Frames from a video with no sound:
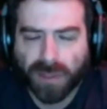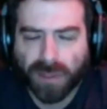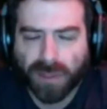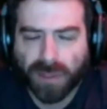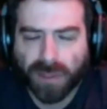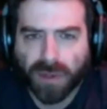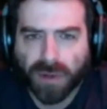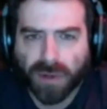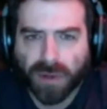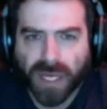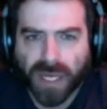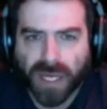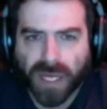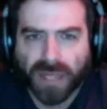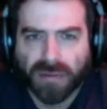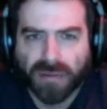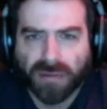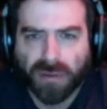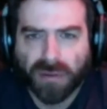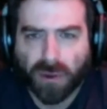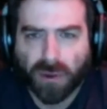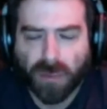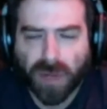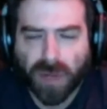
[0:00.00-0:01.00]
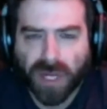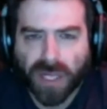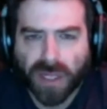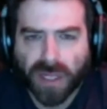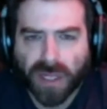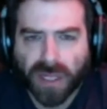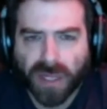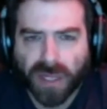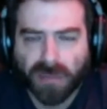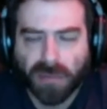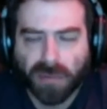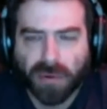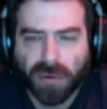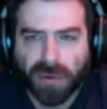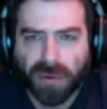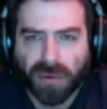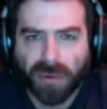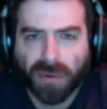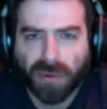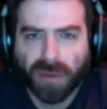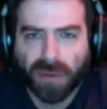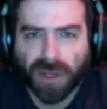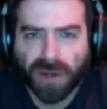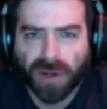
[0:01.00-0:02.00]
get so many
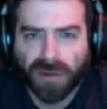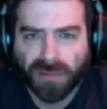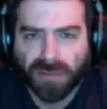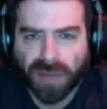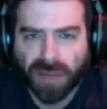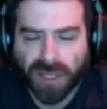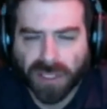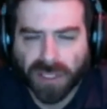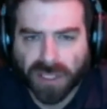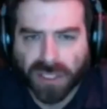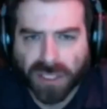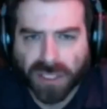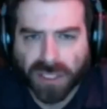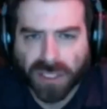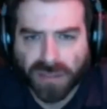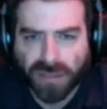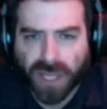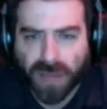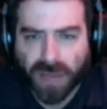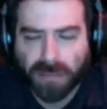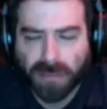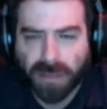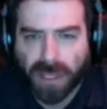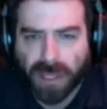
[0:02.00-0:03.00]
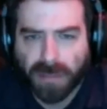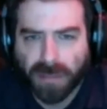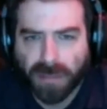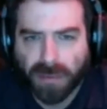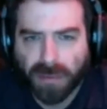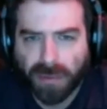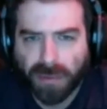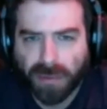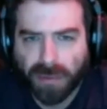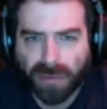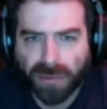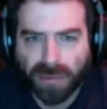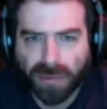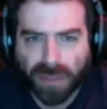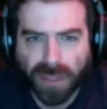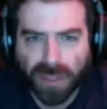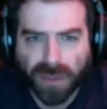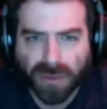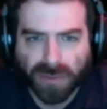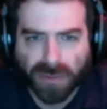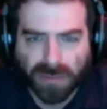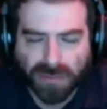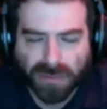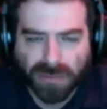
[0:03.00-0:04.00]
liberal interventionist type people,
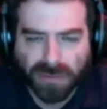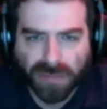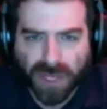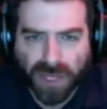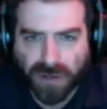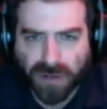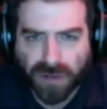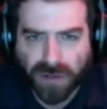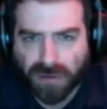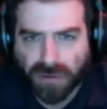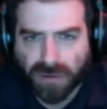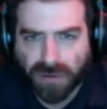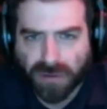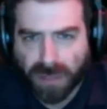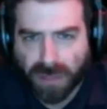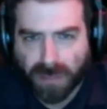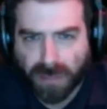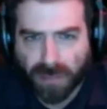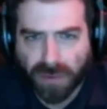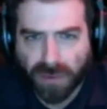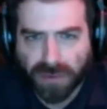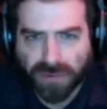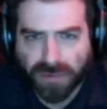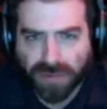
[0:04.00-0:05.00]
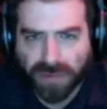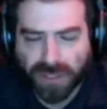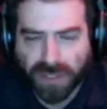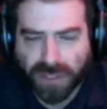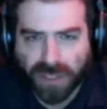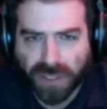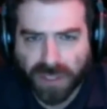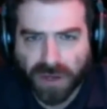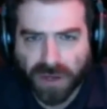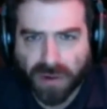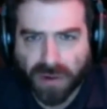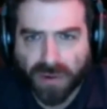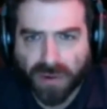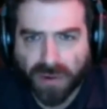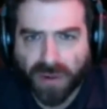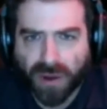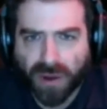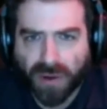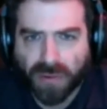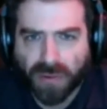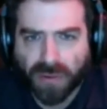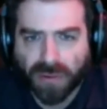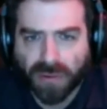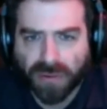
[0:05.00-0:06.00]
centrist liberals, to go
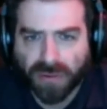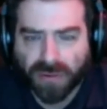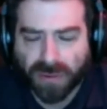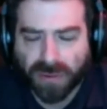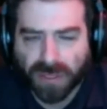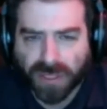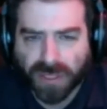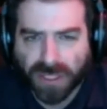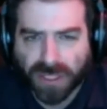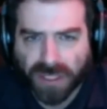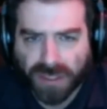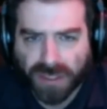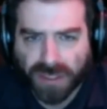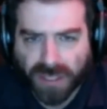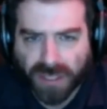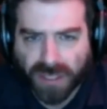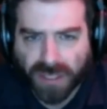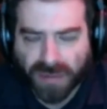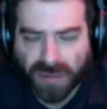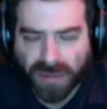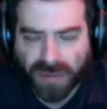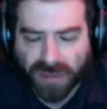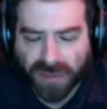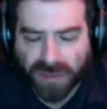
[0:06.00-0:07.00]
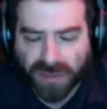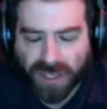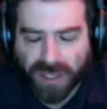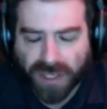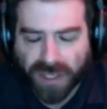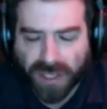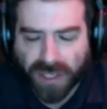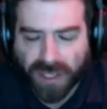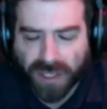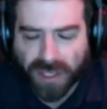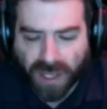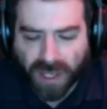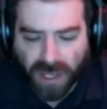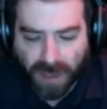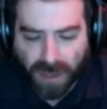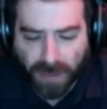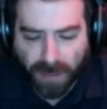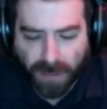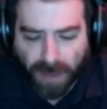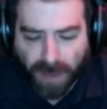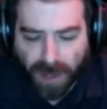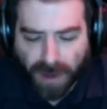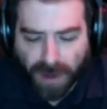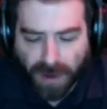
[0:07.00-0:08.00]
along with so much of this stuff
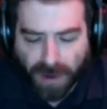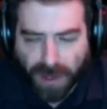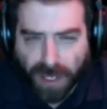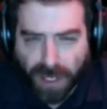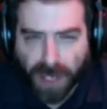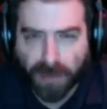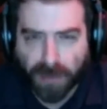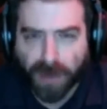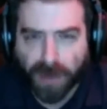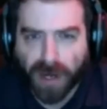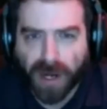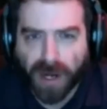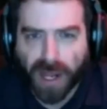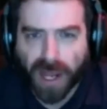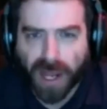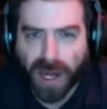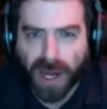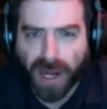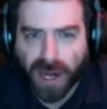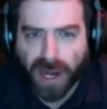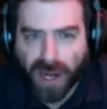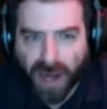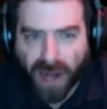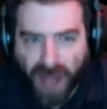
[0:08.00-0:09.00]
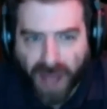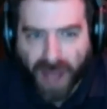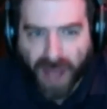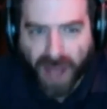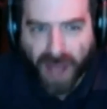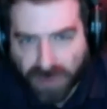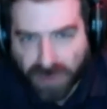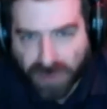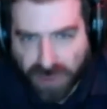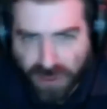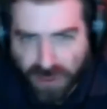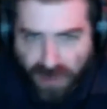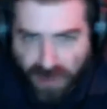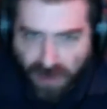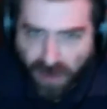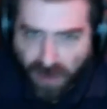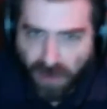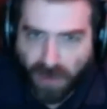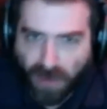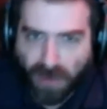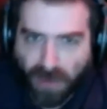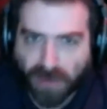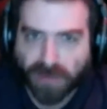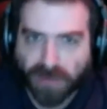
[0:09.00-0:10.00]
under him. And I don't show the
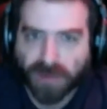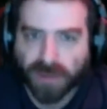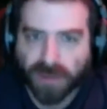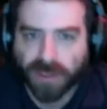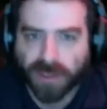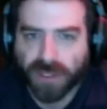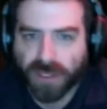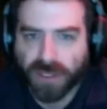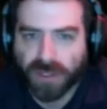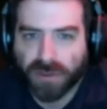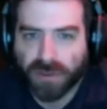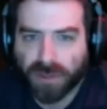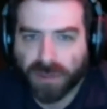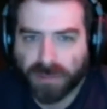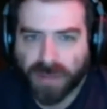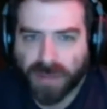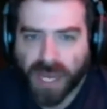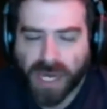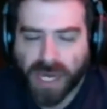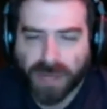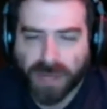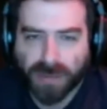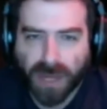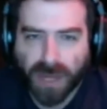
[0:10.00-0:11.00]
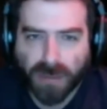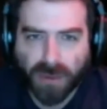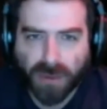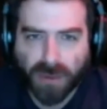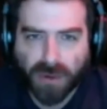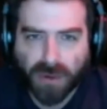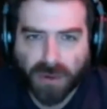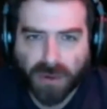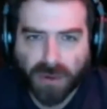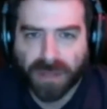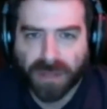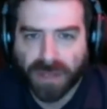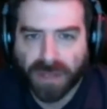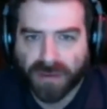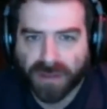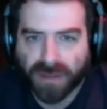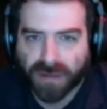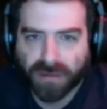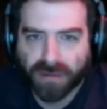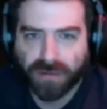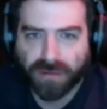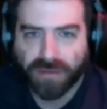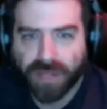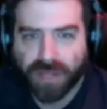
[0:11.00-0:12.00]
whole debate in my movie, but it's
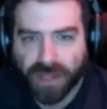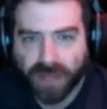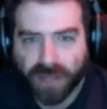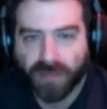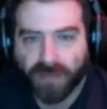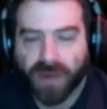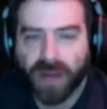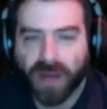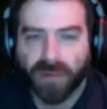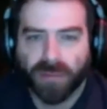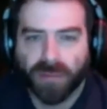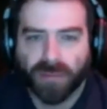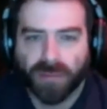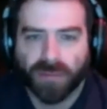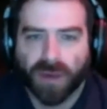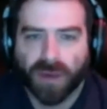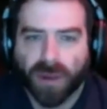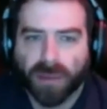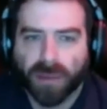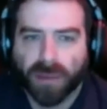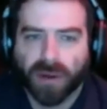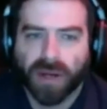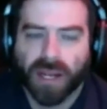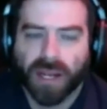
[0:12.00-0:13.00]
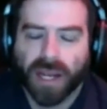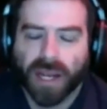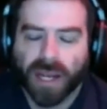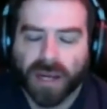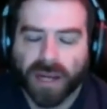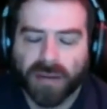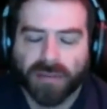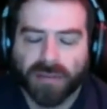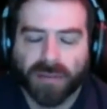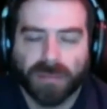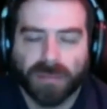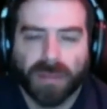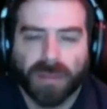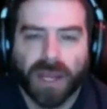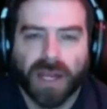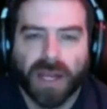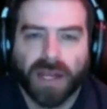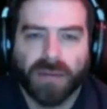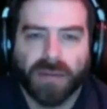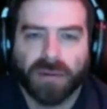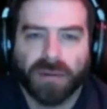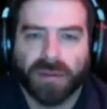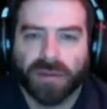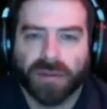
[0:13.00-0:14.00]
interesting the way Robert Kagan is
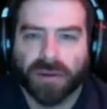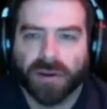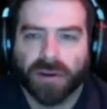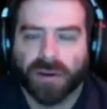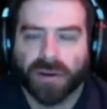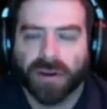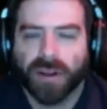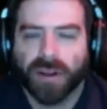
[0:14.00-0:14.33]
debating with her